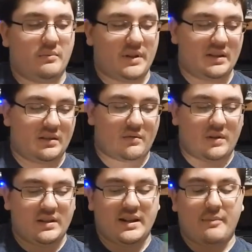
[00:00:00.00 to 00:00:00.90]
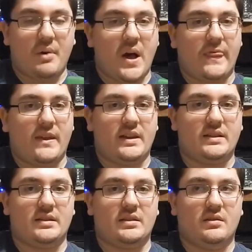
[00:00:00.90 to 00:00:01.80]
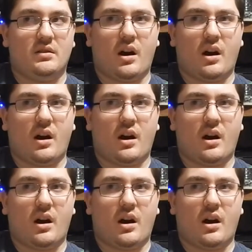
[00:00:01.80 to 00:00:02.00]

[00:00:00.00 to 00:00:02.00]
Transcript: but the reason I bought this,